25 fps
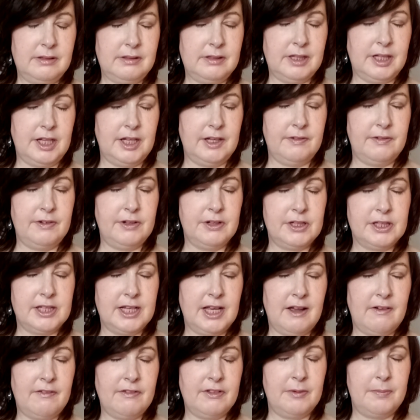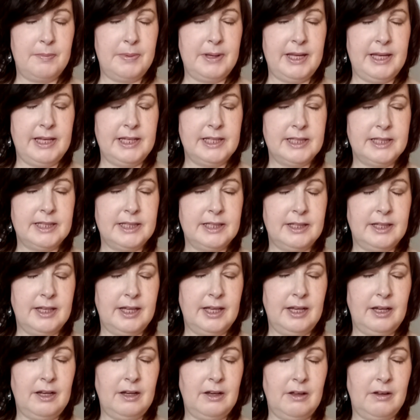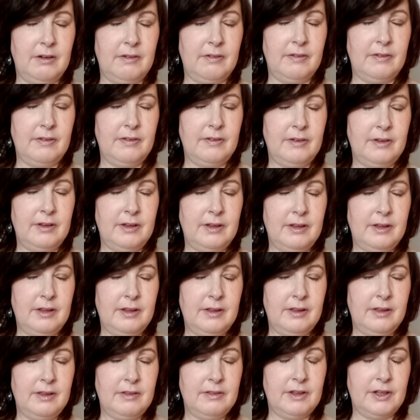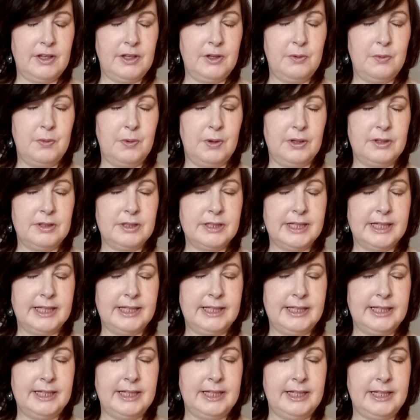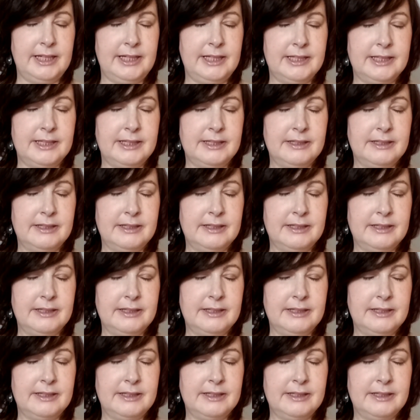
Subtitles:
to give yourself the peace and love that you want and need.